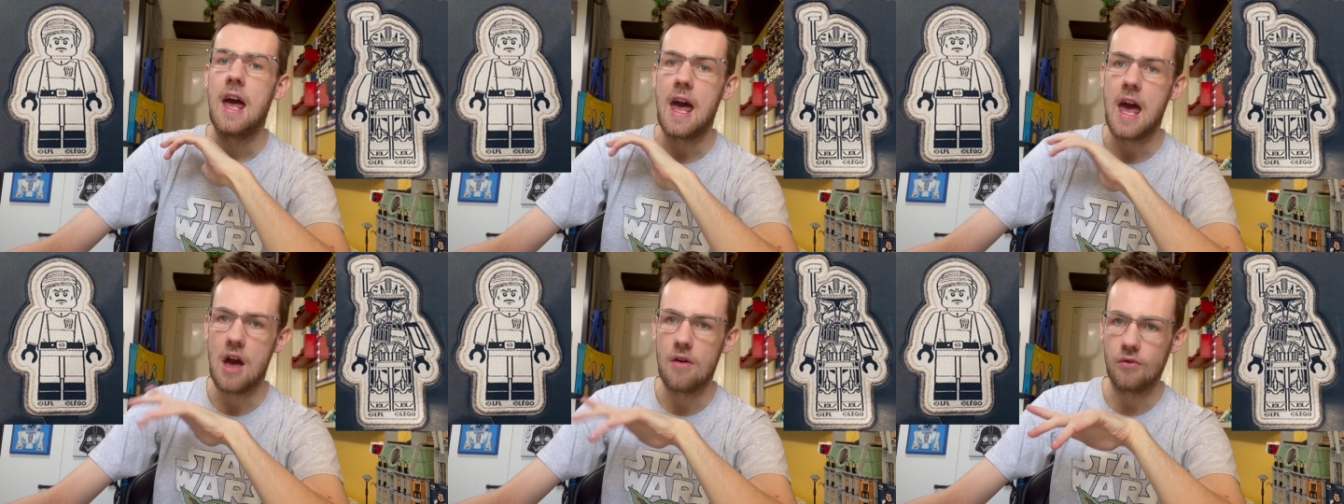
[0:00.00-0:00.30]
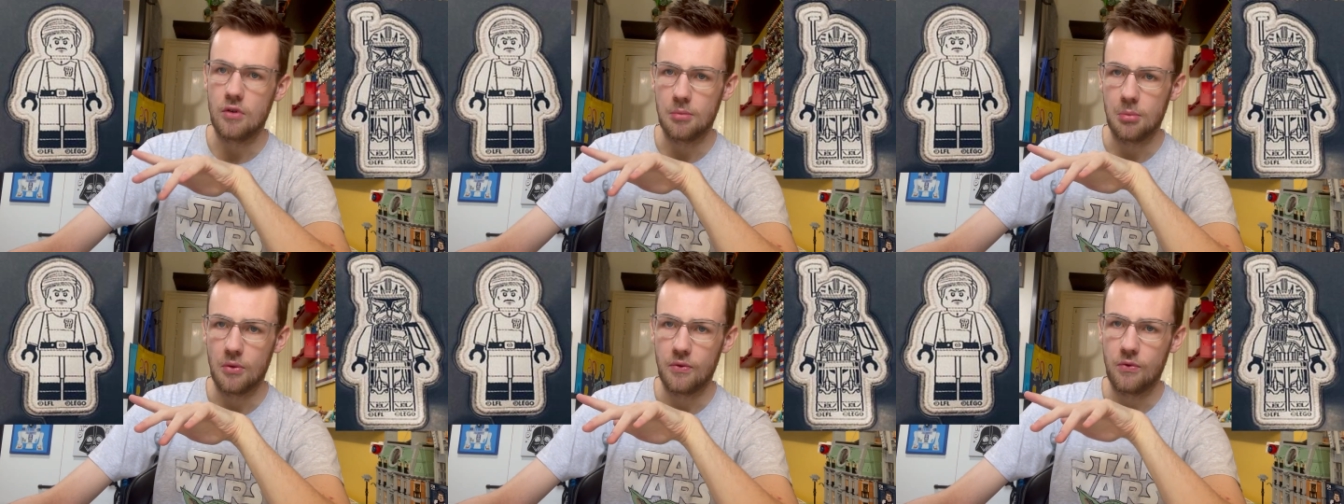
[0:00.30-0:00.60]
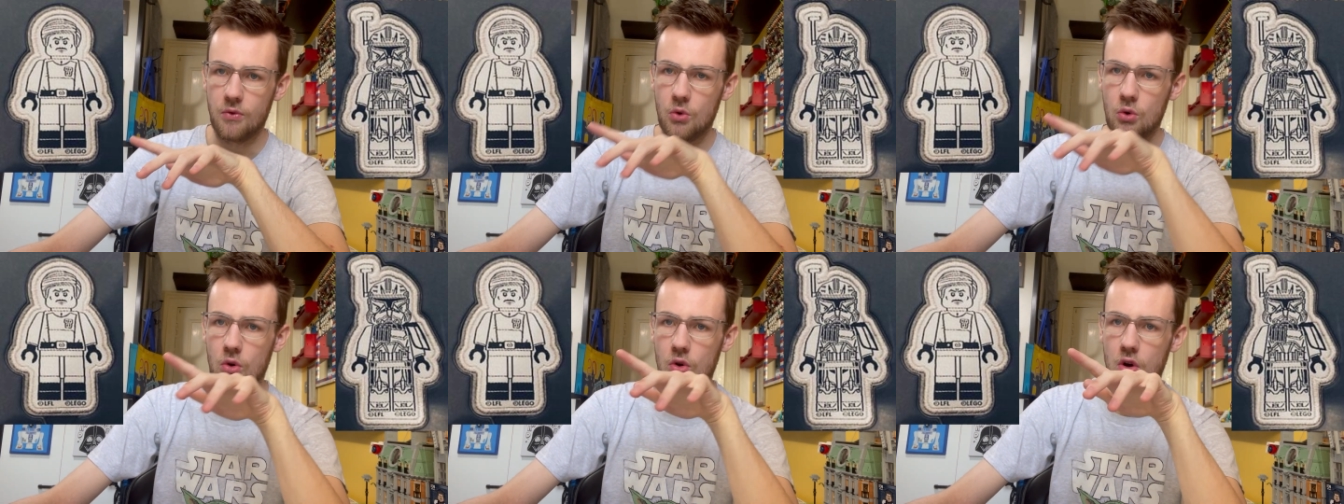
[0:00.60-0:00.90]
ever
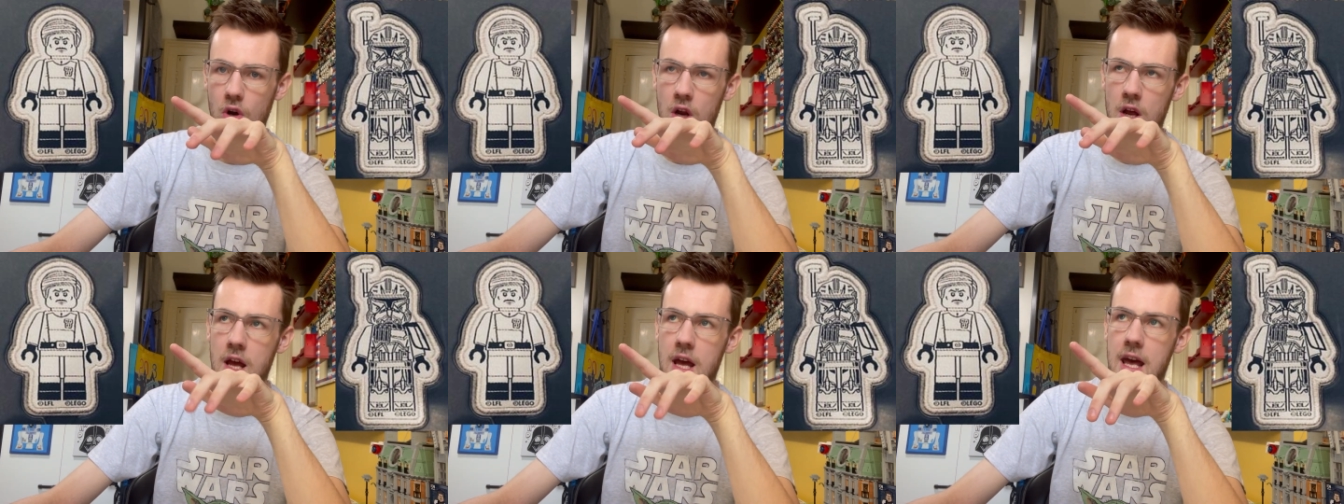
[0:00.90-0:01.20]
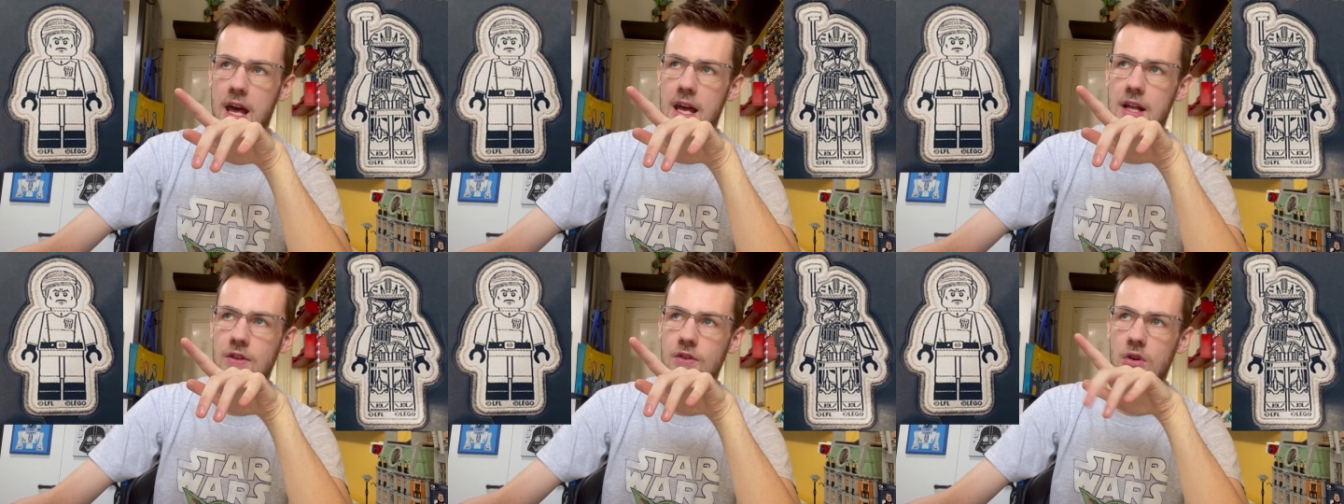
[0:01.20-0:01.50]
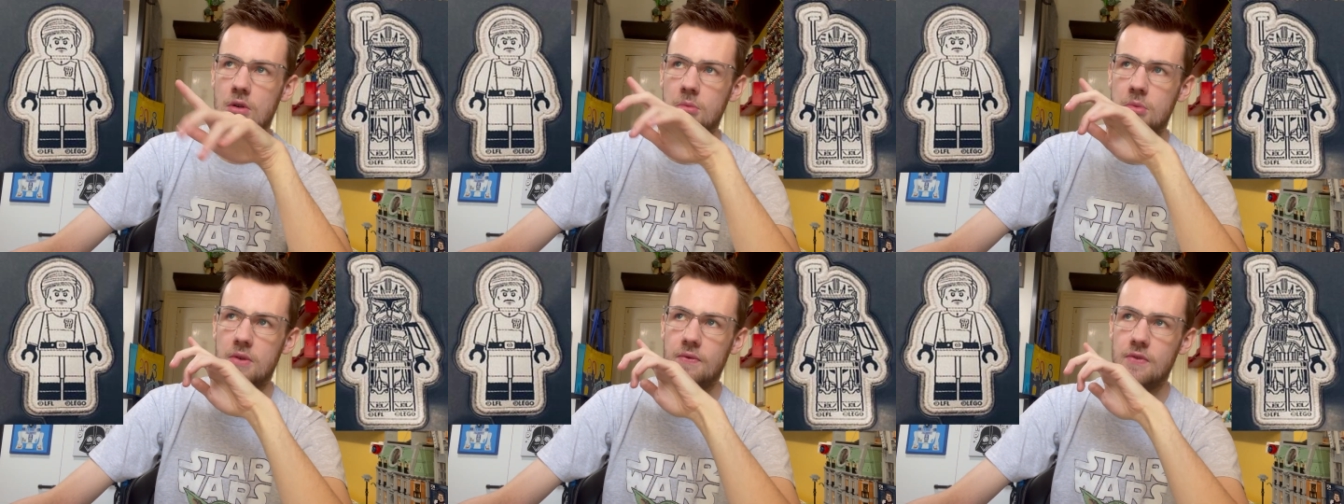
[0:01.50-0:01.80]
before in
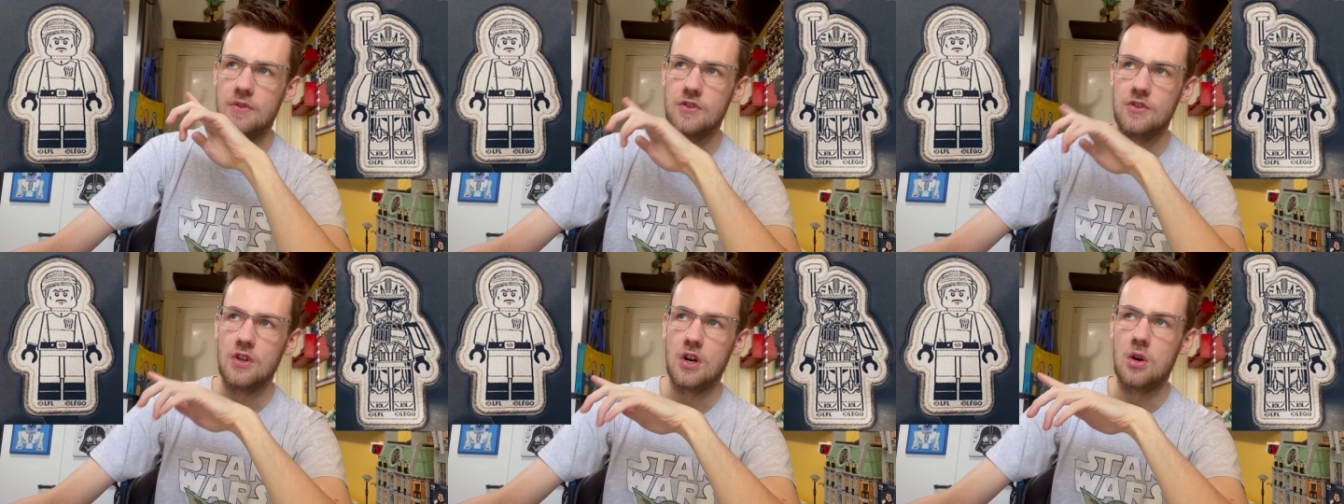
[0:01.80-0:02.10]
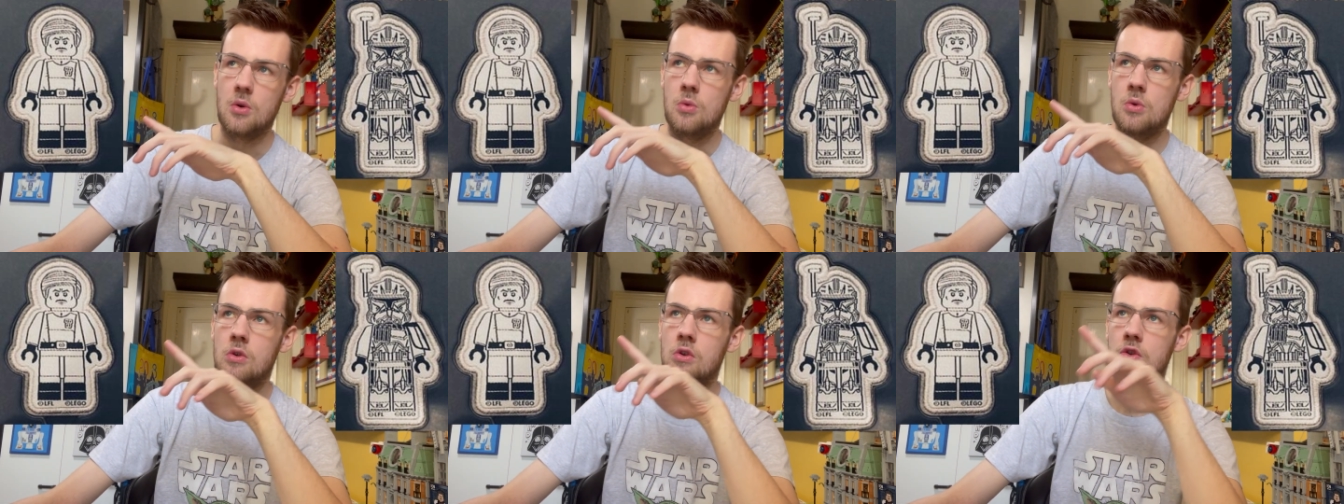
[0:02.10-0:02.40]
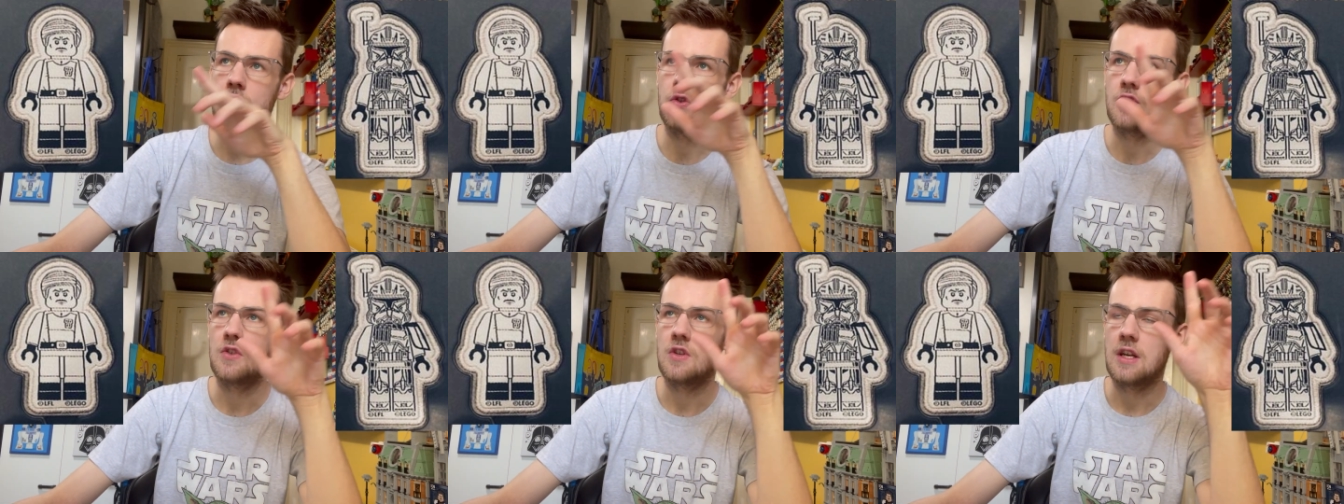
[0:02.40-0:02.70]
terms of a Star
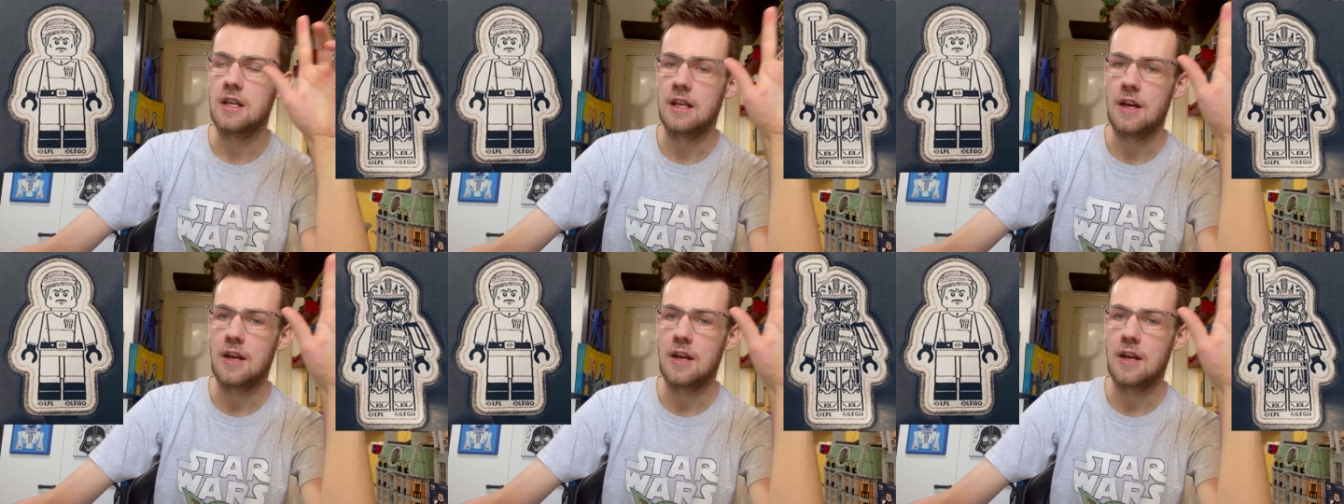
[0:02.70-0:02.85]
Wars a uh,